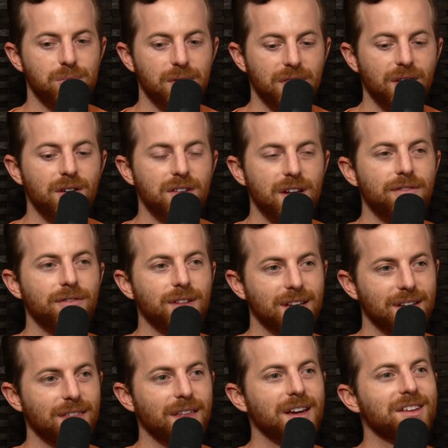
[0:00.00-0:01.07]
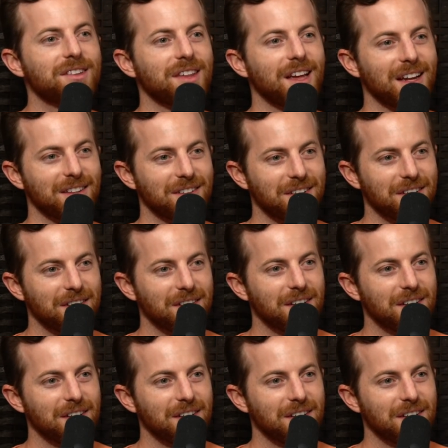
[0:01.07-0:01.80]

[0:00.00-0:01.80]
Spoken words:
but there are definitely things that